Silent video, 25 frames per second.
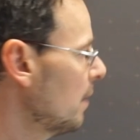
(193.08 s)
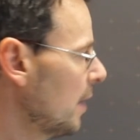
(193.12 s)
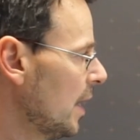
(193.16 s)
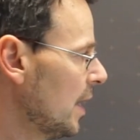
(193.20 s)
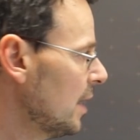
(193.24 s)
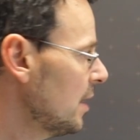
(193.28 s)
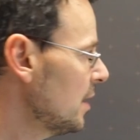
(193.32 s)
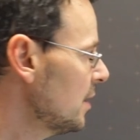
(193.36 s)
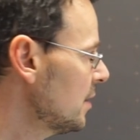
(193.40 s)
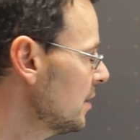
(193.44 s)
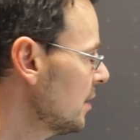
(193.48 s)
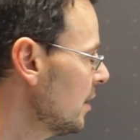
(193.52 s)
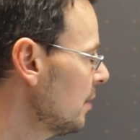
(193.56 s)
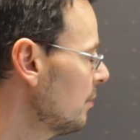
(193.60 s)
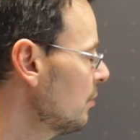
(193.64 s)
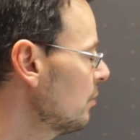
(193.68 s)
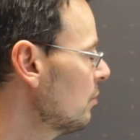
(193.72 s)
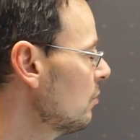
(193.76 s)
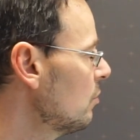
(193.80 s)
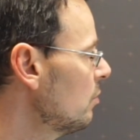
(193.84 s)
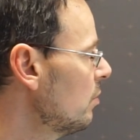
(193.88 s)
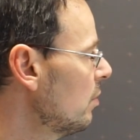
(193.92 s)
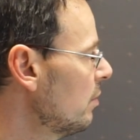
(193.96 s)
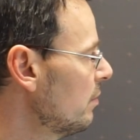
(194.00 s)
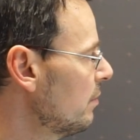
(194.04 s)
any
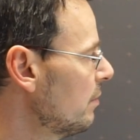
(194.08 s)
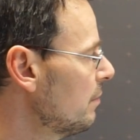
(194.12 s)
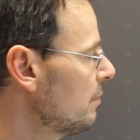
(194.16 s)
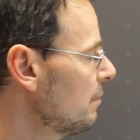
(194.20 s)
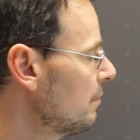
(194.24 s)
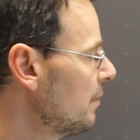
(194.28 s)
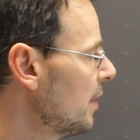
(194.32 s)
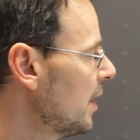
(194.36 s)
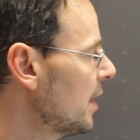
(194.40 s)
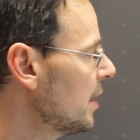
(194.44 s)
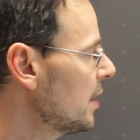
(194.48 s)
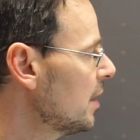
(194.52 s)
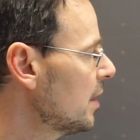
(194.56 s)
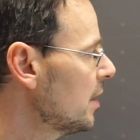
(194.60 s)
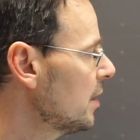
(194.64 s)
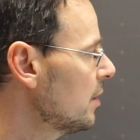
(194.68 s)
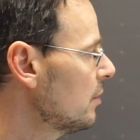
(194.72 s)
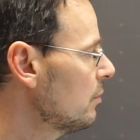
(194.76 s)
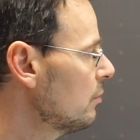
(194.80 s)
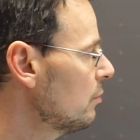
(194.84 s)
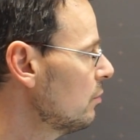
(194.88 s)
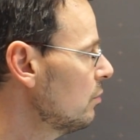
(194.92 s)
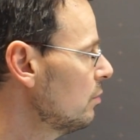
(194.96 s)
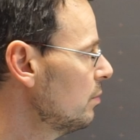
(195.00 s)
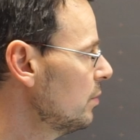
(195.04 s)
subgroup of a finite
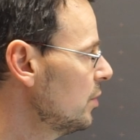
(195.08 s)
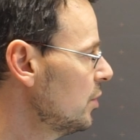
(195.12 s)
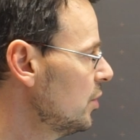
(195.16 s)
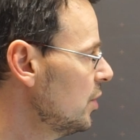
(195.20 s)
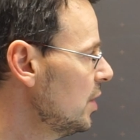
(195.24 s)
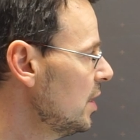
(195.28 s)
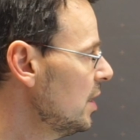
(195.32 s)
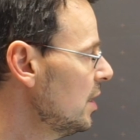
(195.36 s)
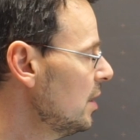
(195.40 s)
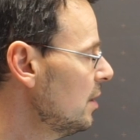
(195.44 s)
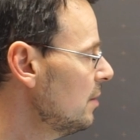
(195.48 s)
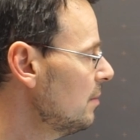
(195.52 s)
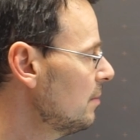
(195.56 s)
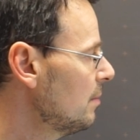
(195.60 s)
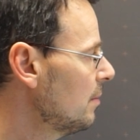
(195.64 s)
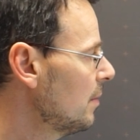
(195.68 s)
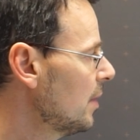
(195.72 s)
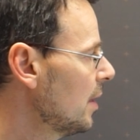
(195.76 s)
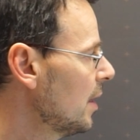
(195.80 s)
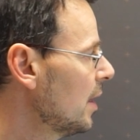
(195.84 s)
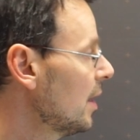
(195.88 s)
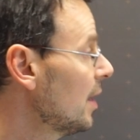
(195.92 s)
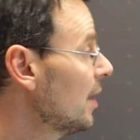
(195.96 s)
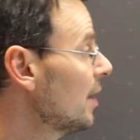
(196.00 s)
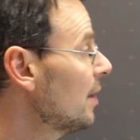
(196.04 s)
group G,
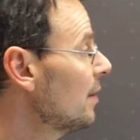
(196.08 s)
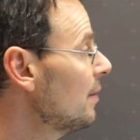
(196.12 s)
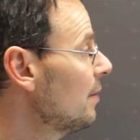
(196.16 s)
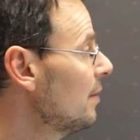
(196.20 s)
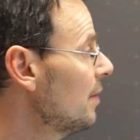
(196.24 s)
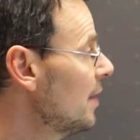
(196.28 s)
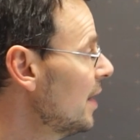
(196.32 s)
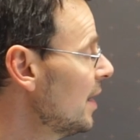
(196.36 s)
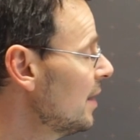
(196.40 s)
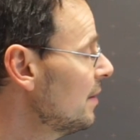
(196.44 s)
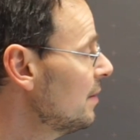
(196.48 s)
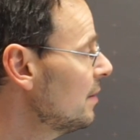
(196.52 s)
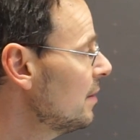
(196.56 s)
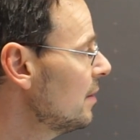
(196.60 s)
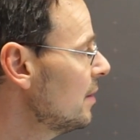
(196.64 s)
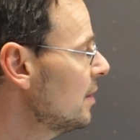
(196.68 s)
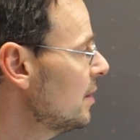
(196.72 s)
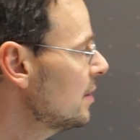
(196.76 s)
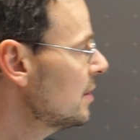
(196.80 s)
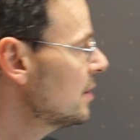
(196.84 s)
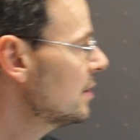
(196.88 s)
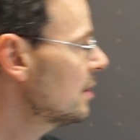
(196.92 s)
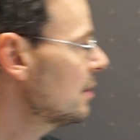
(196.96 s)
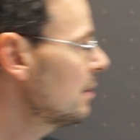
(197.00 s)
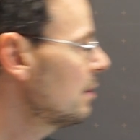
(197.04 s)
then
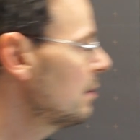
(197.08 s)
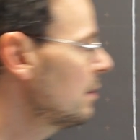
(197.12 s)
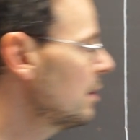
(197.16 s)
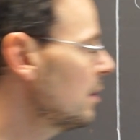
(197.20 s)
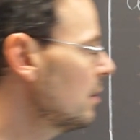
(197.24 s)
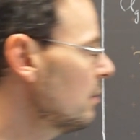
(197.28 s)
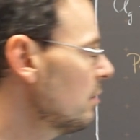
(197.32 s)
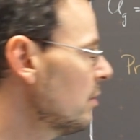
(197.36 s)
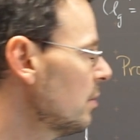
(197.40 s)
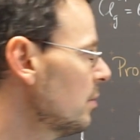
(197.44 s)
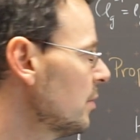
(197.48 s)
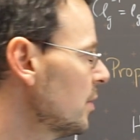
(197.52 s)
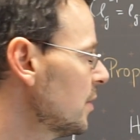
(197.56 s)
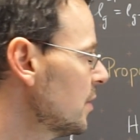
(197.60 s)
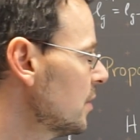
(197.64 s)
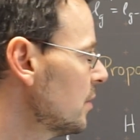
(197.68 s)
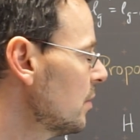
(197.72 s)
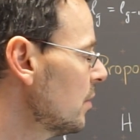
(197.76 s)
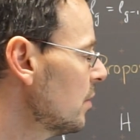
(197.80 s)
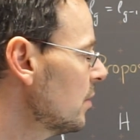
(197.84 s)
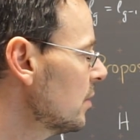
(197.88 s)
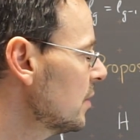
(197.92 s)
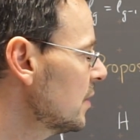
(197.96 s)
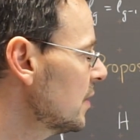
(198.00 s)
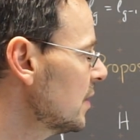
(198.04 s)
this theorem
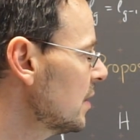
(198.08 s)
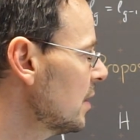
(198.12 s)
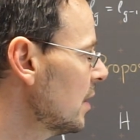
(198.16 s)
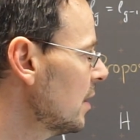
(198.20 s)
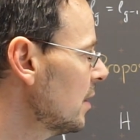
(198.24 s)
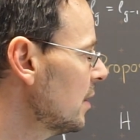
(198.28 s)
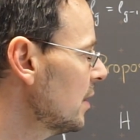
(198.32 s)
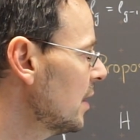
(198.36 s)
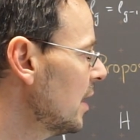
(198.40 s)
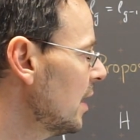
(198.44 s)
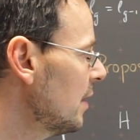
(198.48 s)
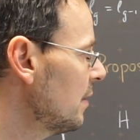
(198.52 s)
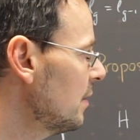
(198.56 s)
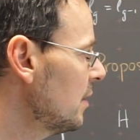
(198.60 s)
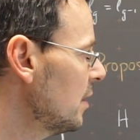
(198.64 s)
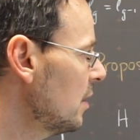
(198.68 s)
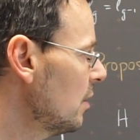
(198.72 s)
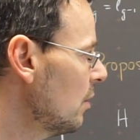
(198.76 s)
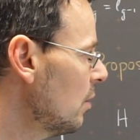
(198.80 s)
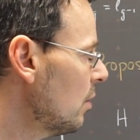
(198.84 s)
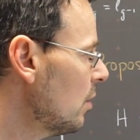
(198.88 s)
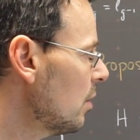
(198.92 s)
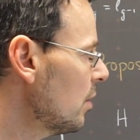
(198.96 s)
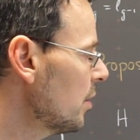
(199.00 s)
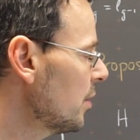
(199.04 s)
asserts that
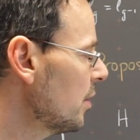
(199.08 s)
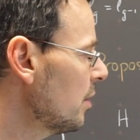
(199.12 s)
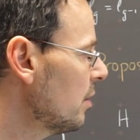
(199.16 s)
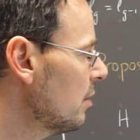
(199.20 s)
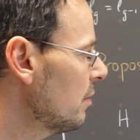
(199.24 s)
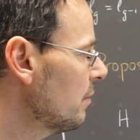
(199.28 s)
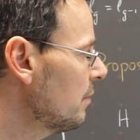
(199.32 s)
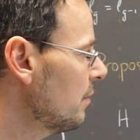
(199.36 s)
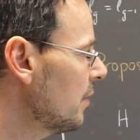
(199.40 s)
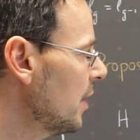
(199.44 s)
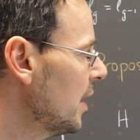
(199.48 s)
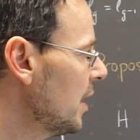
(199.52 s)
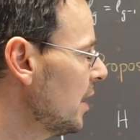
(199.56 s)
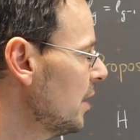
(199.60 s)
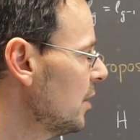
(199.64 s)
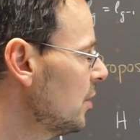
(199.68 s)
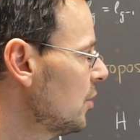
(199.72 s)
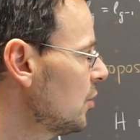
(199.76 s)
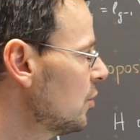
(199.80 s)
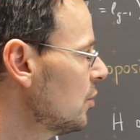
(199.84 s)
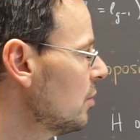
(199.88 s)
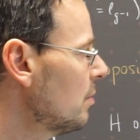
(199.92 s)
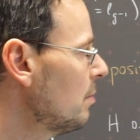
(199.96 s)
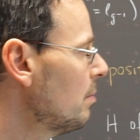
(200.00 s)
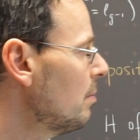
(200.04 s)
the order of
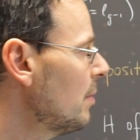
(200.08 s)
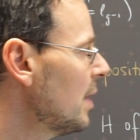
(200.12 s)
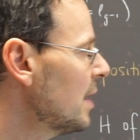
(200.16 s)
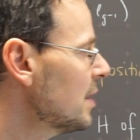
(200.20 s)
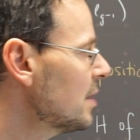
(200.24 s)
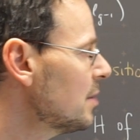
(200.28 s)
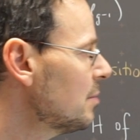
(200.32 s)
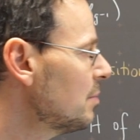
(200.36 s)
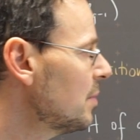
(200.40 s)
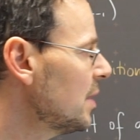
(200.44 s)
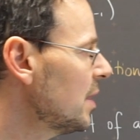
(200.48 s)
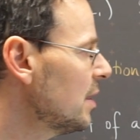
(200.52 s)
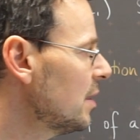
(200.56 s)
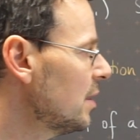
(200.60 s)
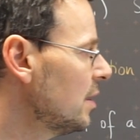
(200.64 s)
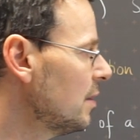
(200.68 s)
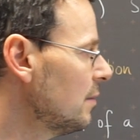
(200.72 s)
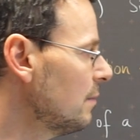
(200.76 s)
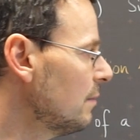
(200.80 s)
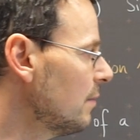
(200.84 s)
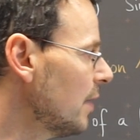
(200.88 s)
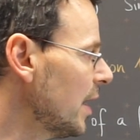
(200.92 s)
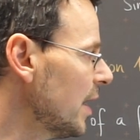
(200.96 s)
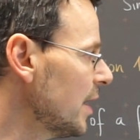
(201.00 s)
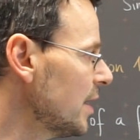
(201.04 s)
H must be a
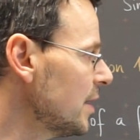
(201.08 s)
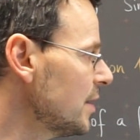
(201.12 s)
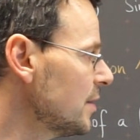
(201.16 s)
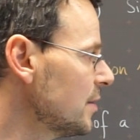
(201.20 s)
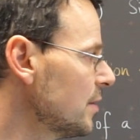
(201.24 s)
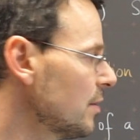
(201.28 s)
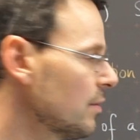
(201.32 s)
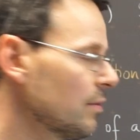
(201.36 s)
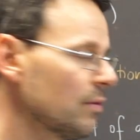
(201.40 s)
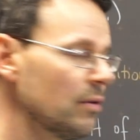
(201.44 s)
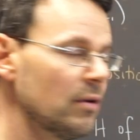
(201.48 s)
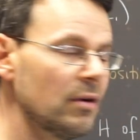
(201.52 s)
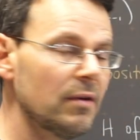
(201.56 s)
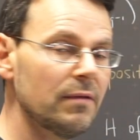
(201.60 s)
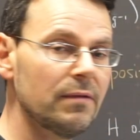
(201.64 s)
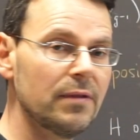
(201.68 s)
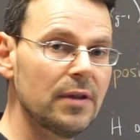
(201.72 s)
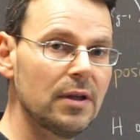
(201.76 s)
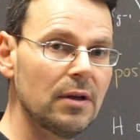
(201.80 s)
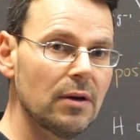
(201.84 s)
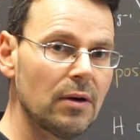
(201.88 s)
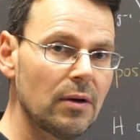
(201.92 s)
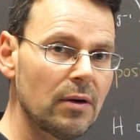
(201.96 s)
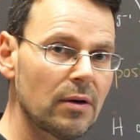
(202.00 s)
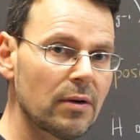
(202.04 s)
divisor of
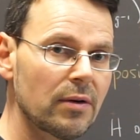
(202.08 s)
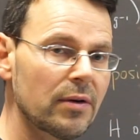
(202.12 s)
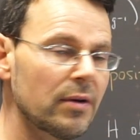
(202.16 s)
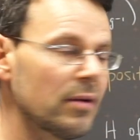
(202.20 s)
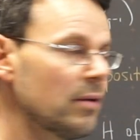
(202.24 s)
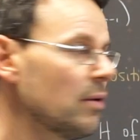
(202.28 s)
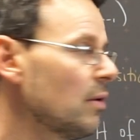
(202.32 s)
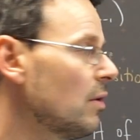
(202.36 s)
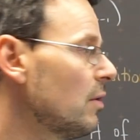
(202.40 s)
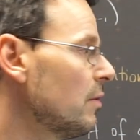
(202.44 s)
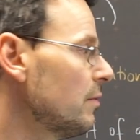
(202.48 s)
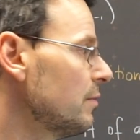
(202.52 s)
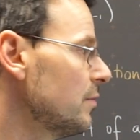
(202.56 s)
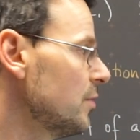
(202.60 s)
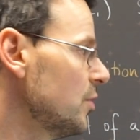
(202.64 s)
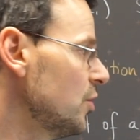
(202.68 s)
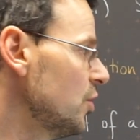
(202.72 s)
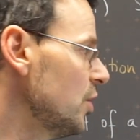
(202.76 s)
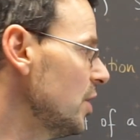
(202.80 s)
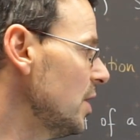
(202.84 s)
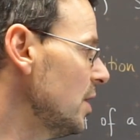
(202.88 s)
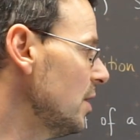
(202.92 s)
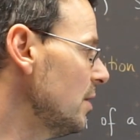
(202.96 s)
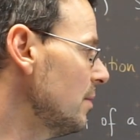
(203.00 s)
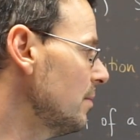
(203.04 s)
the order of
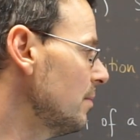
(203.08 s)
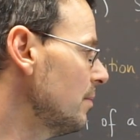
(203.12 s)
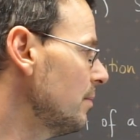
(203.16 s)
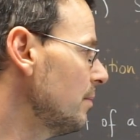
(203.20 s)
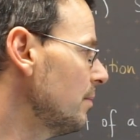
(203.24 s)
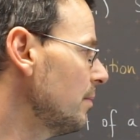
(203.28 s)
G.